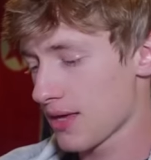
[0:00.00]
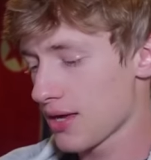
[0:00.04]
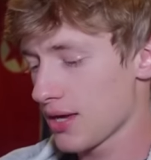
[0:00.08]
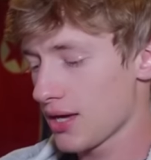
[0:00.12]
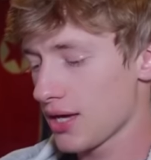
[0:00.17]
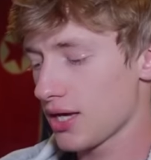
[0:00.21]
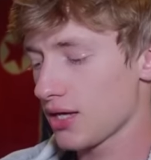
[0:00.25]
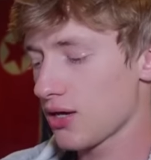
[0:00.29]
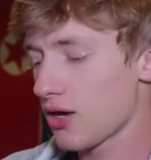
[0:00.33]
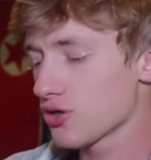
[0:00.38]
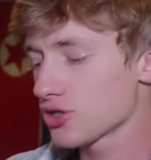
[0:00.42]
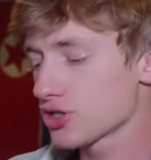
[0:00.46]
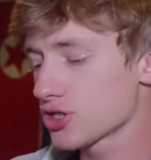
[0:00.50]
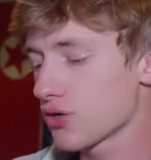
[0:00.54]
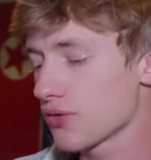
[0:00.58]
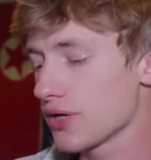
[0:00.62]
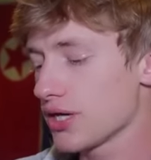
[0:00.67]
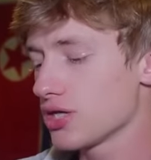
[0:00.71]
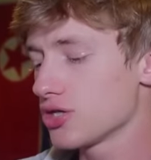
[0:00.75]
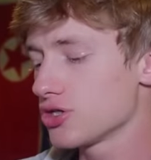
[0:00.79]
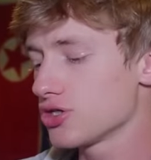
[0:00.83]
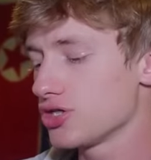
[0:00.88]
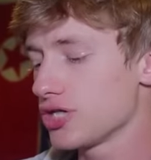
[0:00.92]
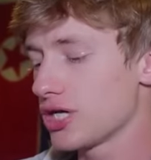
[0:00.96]
And also,
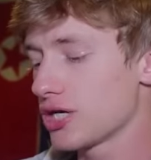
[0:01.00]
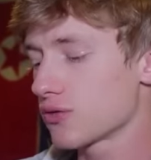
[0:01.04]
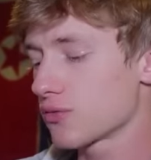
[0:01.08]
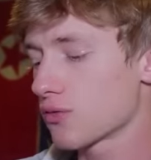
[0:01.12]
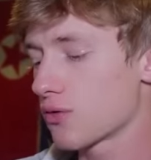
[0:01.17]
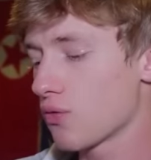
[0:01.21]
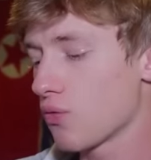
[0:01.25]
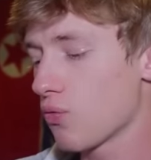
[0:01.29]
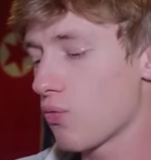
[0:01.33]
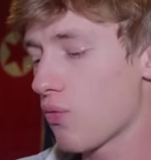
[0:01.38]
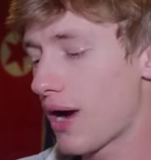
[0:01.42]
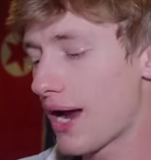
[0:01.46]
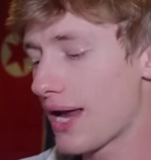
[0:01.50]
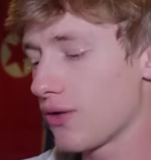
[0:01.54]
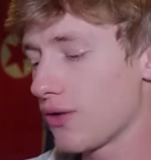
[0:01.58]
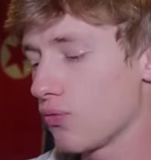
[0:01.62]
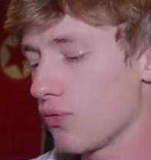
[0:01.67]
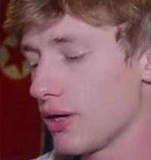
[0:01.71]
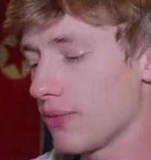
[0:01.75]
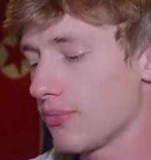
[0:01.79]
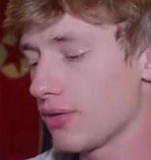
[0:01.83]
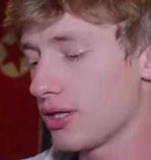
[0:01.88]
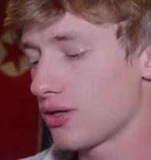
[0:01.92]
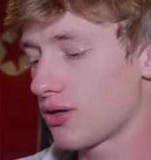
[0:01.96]
in general, white
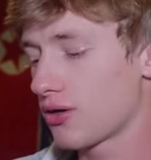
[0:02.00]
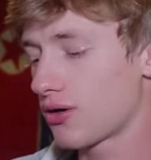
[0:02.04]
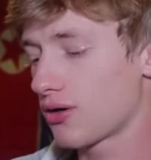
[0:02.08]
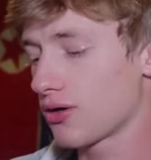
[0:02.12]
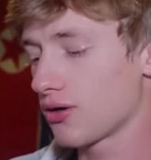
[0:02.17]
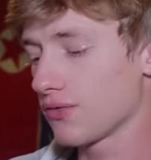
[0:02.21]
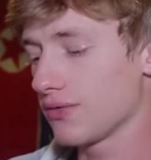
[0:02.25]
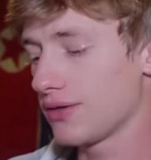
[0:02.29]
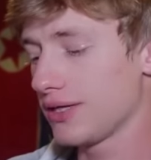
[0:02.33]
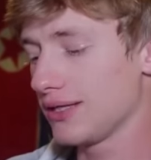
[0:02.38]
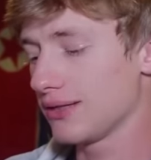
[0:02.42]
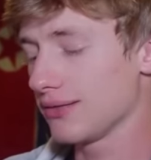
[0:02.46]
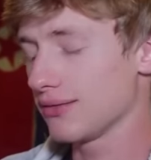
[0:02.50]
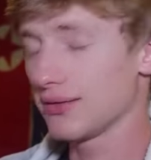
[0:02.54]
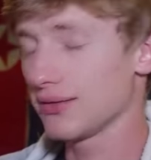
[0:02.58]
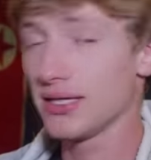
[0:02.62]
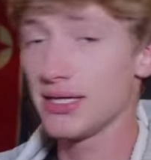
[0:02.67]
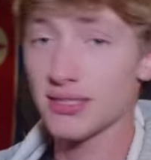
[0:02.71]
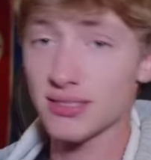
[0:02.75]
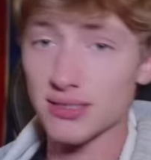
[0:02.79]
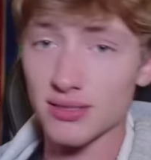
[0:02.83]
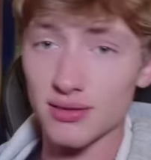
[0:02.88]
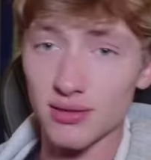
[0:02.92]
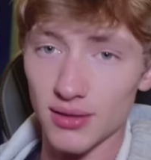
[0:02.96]
women are the
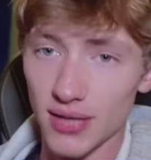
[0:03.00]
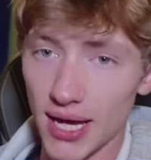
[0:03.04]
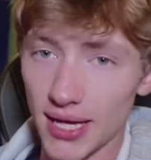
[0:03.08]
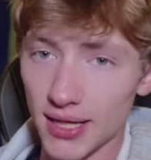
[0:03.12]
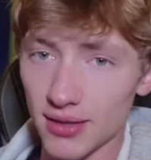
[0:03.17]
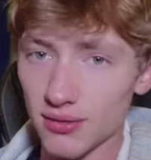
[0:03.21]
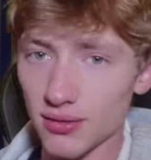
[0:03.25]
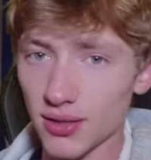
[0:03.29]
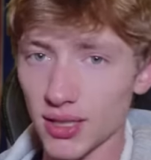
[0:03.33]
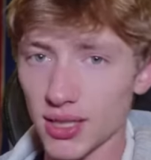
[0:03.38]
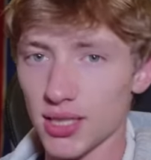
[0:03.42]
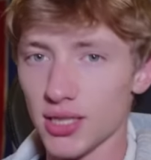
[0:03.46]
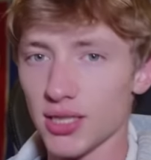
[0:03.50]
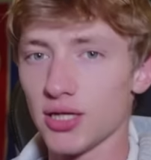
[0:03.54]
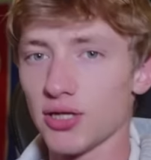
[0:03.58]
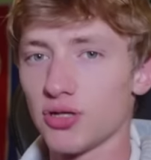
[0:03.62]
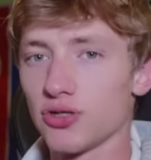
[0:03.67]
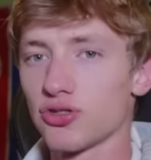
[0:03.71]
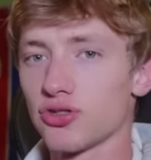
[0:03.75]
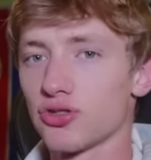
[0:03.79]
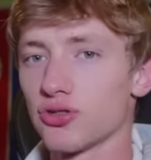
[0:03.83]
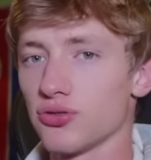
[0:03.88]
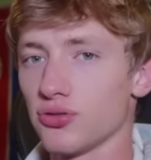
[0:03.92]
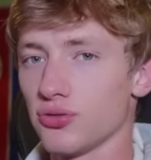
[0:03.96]
least likely
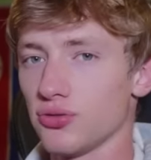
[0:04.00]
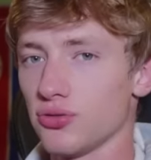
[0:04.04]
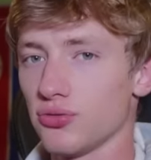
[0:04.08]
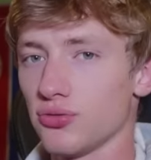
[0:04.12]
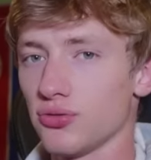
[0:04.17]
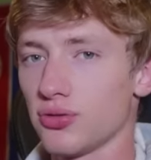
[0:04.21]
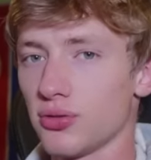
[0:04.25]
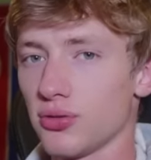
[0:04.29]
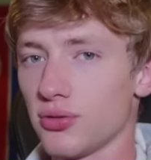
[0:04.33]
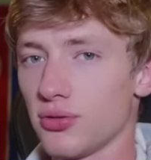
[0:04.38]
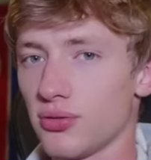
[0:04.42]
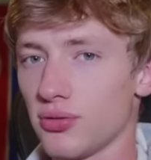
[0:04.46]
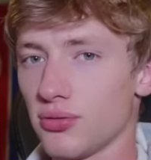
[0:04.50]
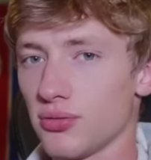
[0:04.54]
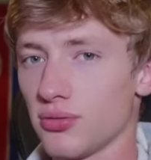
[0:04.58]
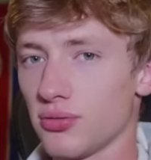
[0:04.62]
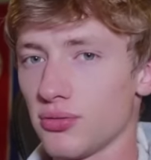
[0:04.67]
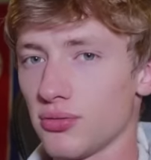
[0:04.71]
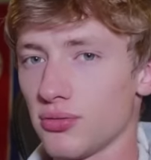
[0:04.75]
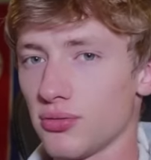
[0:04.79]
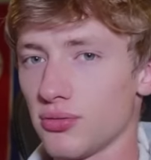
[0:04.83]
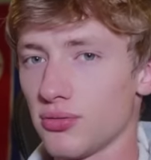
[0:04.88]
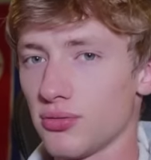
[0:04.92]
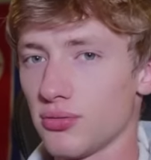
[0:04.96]
to
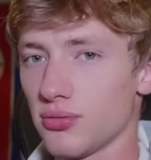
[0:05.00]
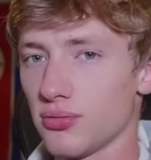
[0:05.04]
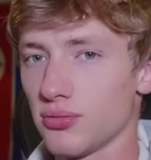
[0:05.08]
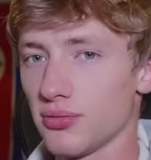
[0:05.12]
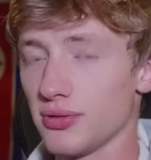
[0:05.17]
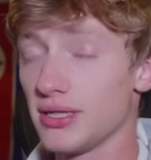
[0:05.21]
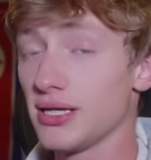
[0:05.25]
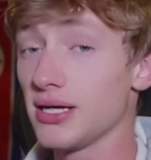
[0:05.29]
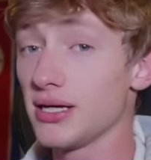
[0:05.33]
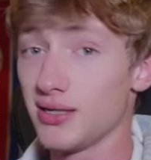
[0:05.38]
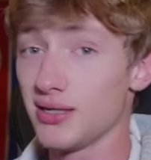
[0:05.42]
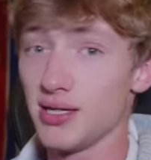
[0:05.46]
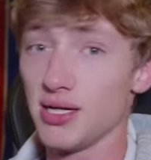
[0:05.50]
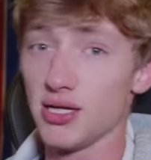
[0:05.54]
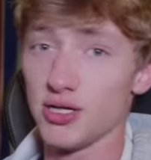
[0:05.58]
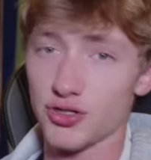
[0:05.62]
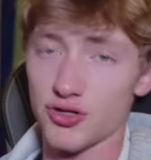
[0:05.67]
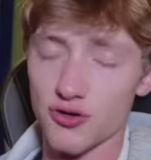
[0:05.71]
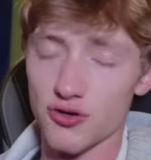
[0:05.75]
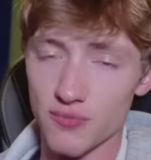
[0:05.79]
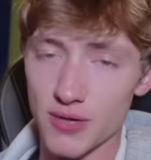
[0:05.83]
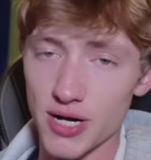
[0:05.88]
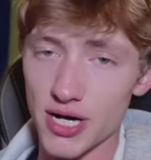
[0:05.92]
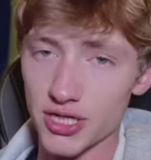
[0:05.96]
get
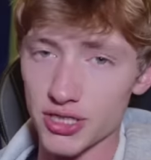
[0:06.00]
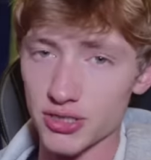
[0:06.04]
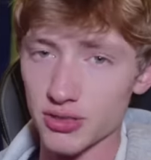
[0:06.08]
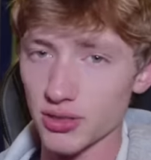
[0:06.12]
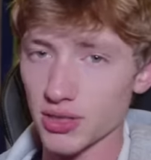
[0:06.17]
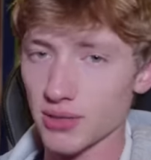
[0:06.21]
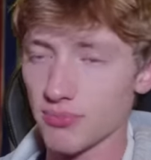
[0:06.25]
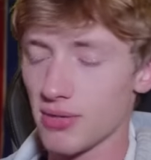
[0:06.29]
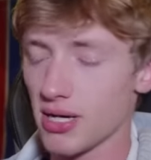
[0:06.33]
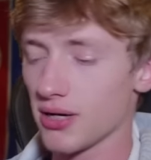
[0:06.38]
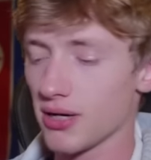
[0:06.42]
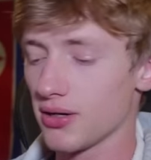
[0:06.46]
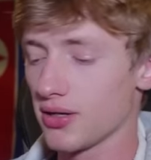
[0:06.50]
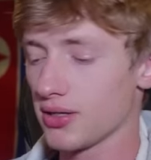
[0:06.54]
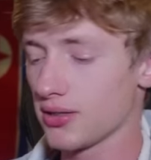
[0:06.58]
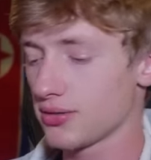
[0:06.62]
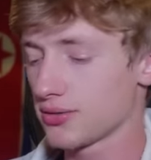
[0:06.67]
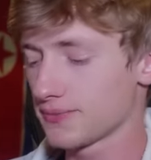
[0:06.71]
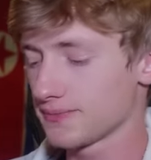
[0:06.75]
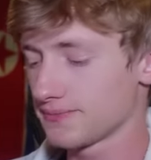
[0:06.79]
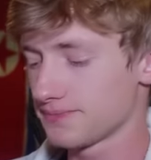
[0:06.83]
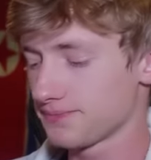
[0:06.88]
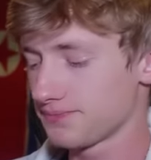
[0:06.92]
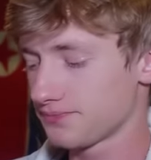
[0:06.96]
interracially married
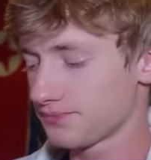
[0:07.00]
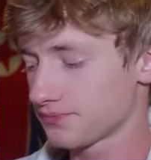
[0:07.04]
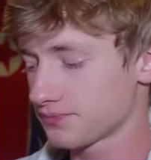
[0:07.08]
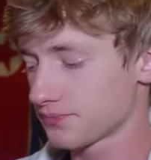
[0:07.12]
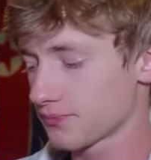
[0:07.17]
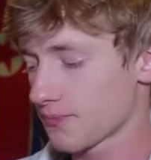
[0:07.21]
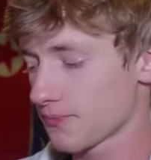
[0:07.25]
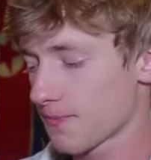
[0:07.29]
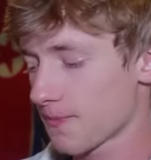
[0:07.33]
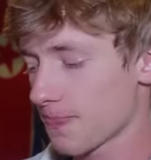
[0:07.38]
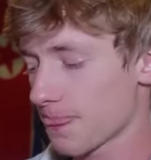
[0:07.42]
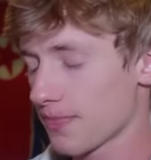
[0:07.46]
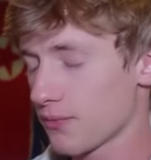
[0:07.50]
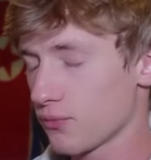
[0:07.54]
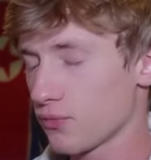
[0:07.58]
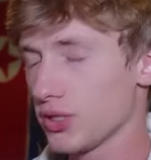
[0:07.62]
when you